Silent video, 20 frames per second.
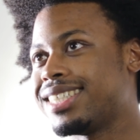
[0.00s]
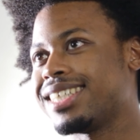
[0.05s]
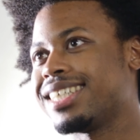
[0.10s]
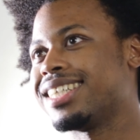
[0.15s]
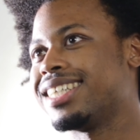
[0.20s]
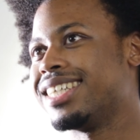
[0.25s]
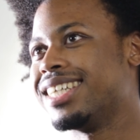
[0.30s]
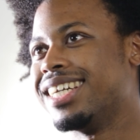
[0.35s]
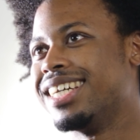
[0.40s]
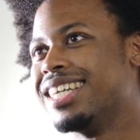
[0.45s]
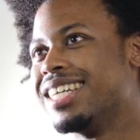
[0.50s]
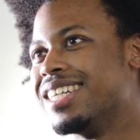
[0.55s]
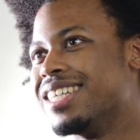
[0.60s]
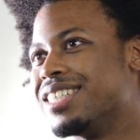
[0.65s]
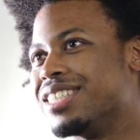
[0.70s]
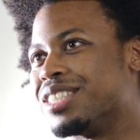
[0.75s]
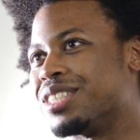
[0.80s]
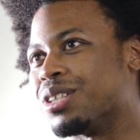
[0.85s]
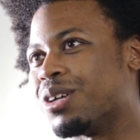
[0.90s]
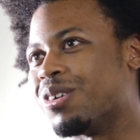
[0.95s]
yeah.
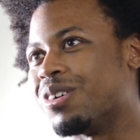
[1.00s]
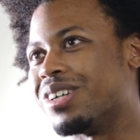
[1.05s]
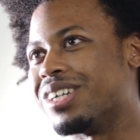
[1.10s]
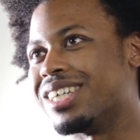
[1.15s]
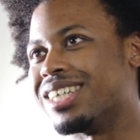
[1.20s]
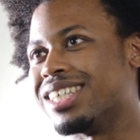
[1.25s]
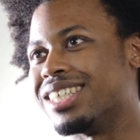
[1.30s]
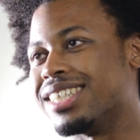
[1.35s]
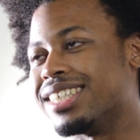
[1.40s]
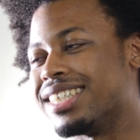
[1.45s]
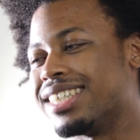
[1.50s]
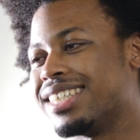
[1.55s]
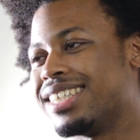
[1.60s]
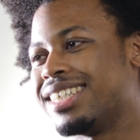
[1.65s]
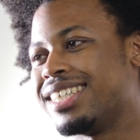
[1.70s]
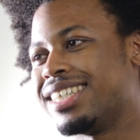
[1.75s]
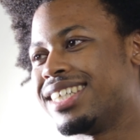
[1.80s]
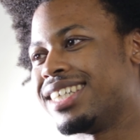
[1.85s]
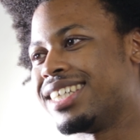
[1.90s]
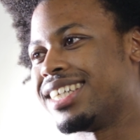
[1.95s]
So. Yeah. Uh,
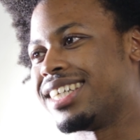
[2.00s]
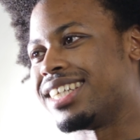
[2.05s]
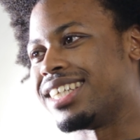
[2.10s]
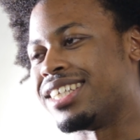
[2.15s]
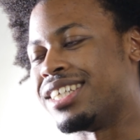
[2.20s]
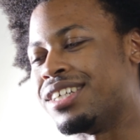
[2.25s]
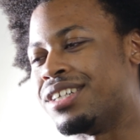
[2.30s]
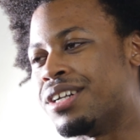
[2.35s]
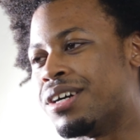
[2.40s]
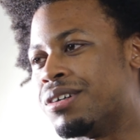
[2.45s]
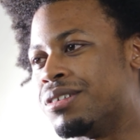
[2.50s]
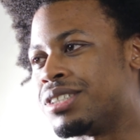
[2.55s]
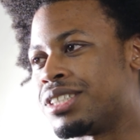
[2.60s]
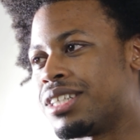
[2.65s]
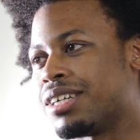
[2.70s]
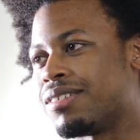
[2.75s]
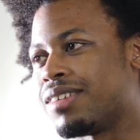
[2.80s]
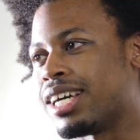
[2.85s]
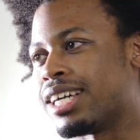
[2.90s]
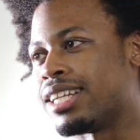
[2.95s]
you know,
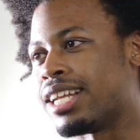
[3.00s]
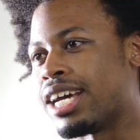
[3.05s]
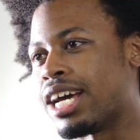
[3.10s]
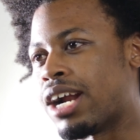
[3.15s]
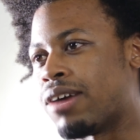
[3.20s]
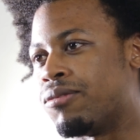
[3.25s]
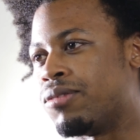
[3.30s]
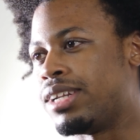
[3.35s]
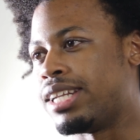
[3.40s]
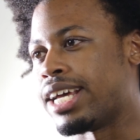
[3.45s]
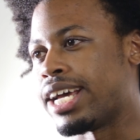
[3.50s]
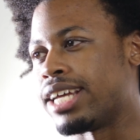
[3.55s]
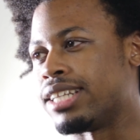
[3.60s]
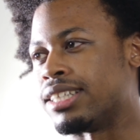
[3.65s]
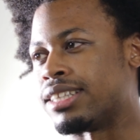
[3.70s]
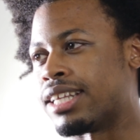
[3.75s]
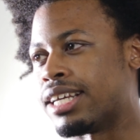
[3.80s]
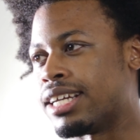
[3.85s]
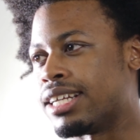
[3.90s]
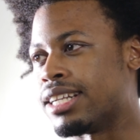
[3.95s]
stuff like that. I really had
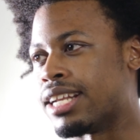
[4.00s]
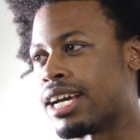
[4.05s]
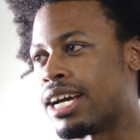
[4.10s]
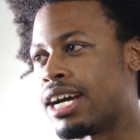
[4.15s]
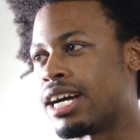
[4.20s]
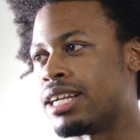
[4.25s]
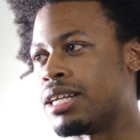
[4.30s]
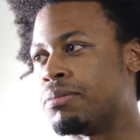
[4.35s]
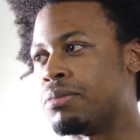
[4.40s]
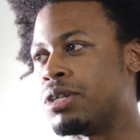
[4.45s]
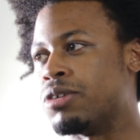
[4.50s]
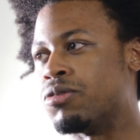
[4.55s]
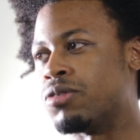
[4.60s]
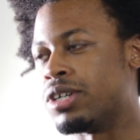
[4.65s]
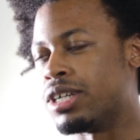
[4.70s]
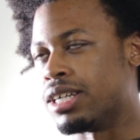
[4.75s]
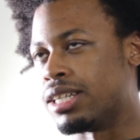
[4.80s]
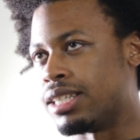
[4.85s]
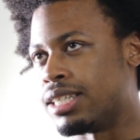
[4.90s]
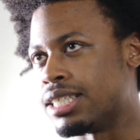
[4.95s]
to think down and be
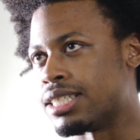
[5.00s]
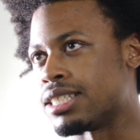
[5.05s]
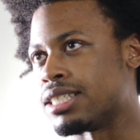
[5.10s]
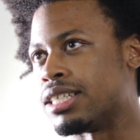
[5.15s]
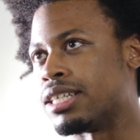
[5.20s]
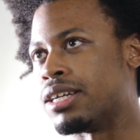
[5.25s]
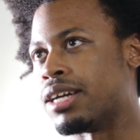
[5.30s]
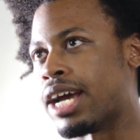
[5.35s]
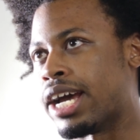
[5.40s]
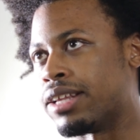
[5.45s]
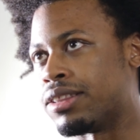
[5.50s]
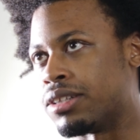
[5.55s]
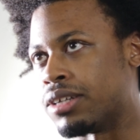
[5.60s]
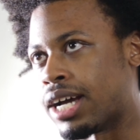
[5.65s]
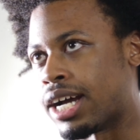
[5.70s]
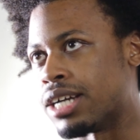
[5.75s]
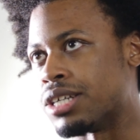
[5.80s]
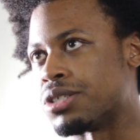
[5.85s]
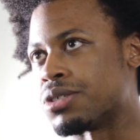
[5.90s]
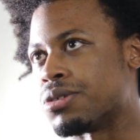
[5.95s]
realistic after
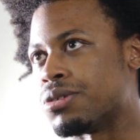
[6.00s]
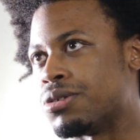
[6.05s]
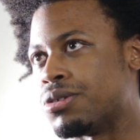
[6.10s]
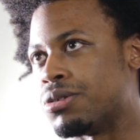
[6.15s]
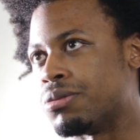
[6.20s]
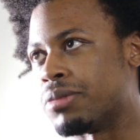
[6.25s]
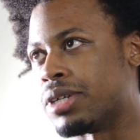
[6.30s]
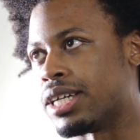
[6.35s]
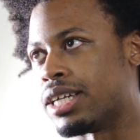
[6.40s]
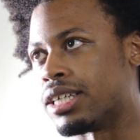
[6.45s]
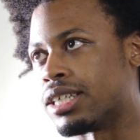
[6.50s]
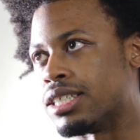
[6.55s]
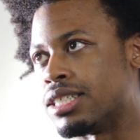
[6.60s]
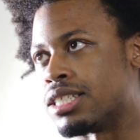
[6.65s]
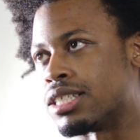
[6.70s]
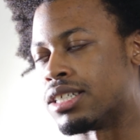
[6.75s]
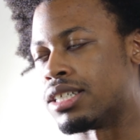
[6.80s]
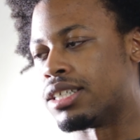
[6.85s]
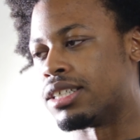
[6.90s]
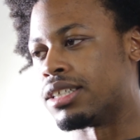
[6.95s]
high school, man,
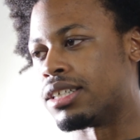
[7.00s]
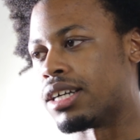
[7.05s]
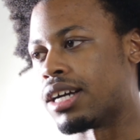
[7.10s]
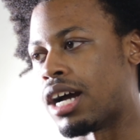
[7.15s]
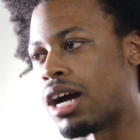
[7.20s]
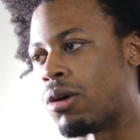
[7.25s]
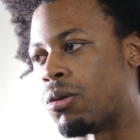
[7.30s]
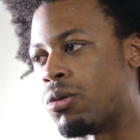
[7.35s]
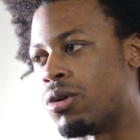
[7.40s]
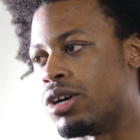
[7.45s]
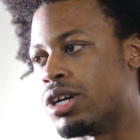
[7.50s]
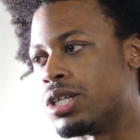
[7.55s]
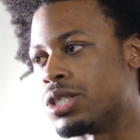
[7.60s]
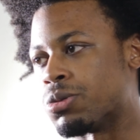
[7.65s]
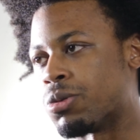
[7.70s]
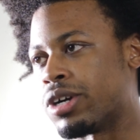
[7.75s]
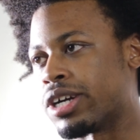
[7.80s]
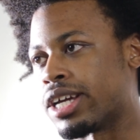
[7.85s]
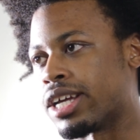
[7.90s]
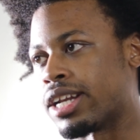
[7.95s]
because uh, I was
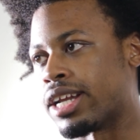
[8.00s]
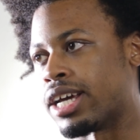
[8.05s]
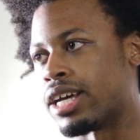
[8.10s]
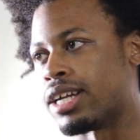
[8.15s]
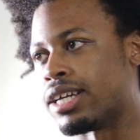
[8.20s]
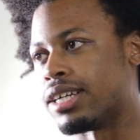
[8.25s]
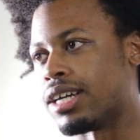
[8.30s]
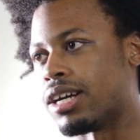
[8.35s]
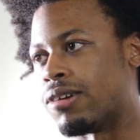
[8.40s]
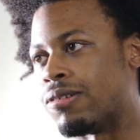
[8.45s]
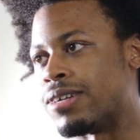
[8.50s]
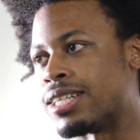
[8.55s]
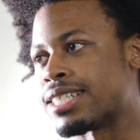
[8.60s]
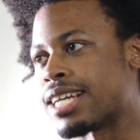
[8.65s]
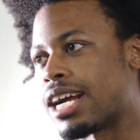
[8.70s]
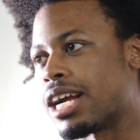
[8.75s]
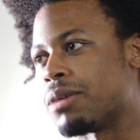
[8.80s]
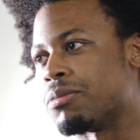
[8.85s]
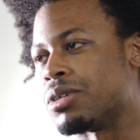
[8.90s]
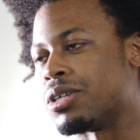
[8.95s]
working at a
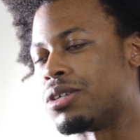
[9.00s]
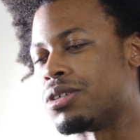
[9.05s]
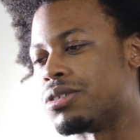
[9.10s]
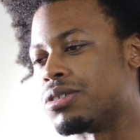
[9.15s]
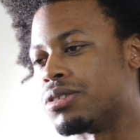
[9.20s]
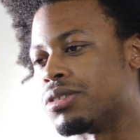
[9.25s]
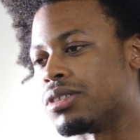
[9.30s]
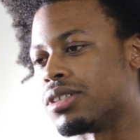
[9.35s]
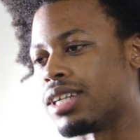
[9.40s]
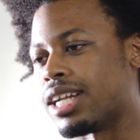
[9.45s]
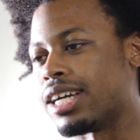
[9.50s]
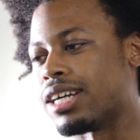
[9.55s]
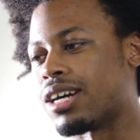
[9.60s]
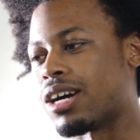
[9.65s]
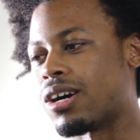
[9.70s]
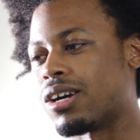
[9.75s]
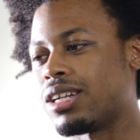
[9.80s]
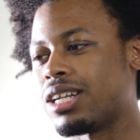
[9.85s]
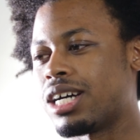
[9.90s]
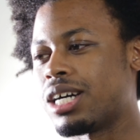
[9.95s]
retirement home, like
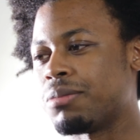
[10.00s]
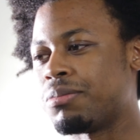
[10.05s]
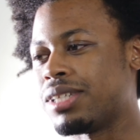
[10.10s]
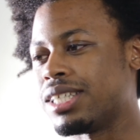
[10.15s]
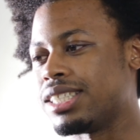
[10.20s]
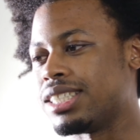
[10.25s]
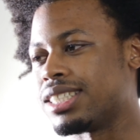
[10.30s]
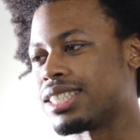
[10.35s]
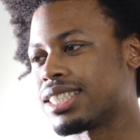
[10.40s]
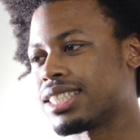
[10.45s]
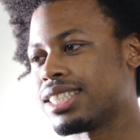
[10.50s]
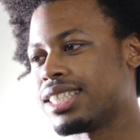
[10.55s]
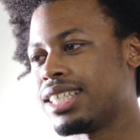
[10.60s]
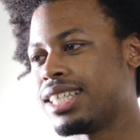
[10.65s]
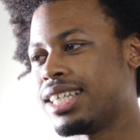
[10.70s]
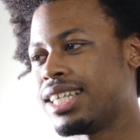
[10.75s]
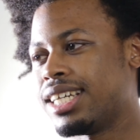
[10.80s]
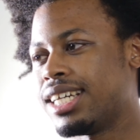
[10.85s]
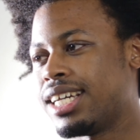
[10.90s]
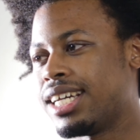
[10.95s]
Carlisle Place,
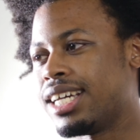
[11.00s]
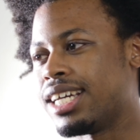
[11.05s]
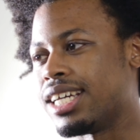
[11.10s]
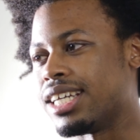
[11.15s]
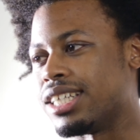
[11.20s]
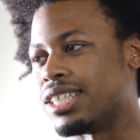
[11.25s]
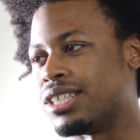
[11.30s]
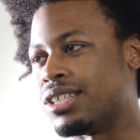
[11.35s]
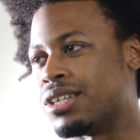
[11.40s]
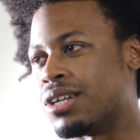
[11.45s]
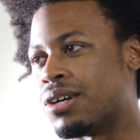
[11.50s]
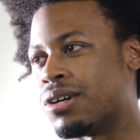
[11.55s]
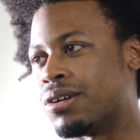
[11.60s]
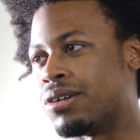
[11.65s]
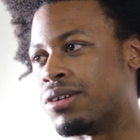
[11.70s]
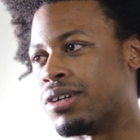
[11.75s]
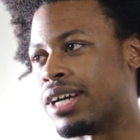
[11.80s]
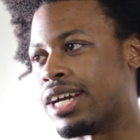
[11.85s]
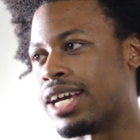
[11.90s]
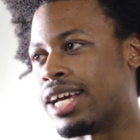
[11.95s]
mm-hmm. you
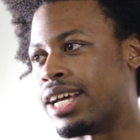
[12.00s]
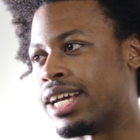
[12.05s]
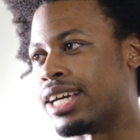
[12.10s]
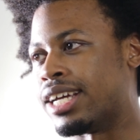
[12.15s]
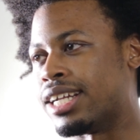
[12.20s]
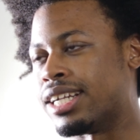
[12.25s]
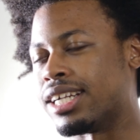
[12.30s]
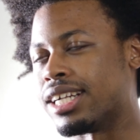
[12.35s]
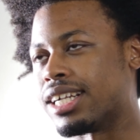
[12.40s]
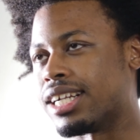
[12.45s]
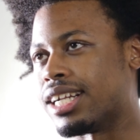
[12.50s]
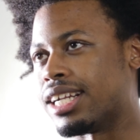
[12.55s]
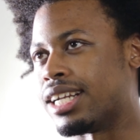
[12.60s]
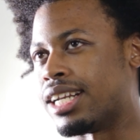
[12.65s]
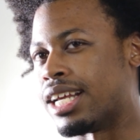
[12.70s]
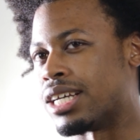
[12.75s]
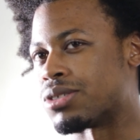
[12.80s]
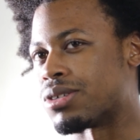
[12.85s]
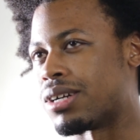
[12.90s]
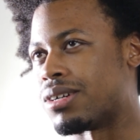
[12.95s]
know, and
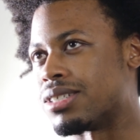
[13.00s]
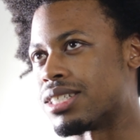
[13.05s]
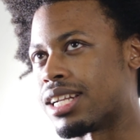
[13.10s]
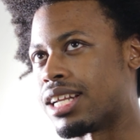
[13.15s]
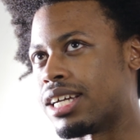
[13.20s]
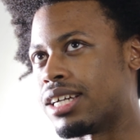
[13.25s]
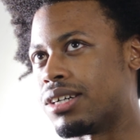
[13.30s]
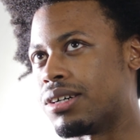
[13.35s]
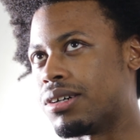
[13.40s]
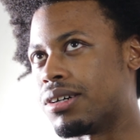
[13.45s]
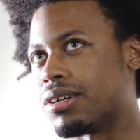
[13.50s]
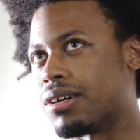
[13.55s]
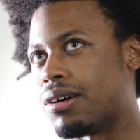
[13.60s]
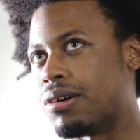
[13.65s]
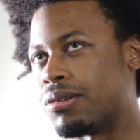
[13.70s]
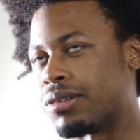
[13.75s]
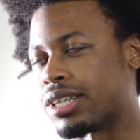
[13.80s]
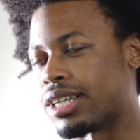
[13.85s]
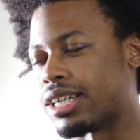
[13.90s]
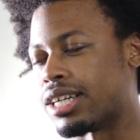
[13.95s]
that's when I was like,
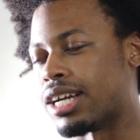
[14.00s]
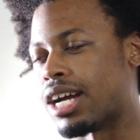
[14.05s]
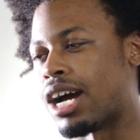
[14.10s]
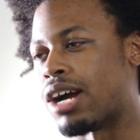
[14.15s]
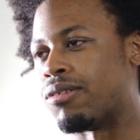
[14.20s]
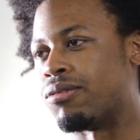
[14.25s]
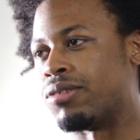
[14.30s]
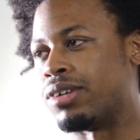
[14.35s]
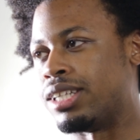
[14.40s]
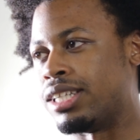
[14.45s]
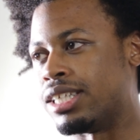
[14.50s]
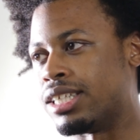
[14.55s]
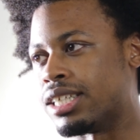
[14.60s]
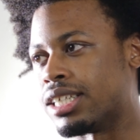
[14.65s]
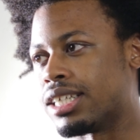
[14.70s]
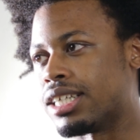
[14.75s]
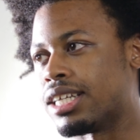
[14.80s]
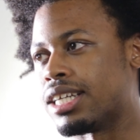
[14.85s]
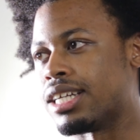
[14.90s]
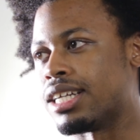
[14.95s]
okay, I really
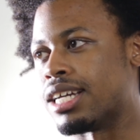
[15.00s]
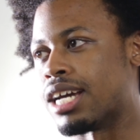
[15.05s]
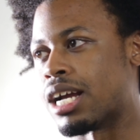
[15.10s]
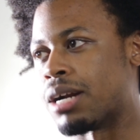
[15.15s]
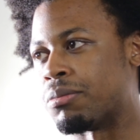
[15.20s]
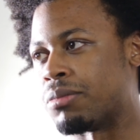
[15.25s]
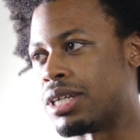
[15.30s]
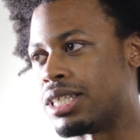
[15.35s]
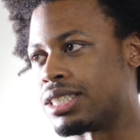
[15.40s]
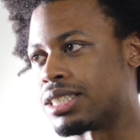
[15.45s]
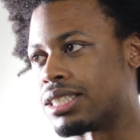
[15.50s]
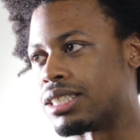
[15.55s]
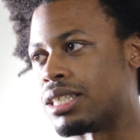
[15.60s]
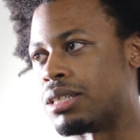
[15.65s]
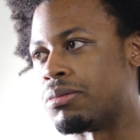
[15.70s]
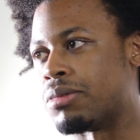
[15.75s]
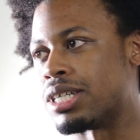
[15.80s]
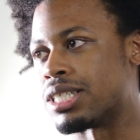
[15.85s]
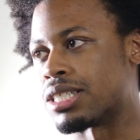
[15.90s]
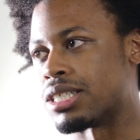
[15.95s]
got to make something
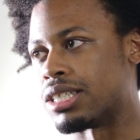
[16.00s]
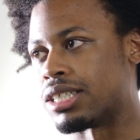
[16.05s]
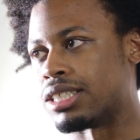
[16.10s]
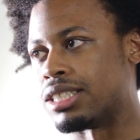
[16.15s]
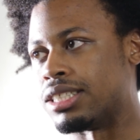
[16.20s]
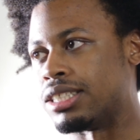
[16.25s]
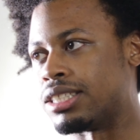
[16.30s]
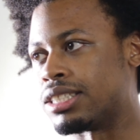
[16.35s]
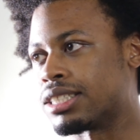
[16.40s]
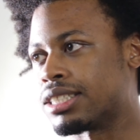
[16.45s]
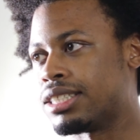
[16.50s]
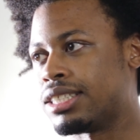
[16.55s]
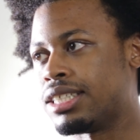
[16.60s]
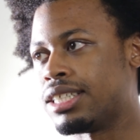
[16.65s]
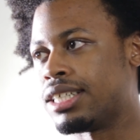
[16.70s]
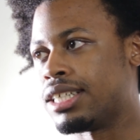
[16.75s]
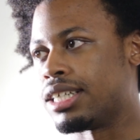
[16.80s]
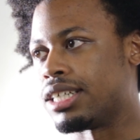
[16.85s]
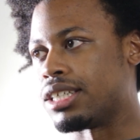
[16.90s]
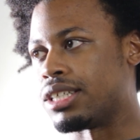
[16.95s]
of myself because,
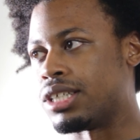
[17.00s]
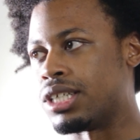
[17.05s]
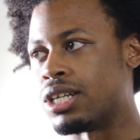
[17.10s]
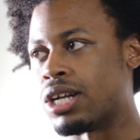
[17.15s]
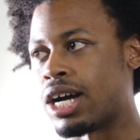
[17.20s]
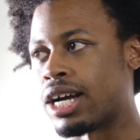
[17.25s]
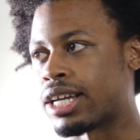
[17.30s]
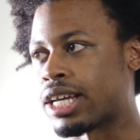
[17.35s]
you know, I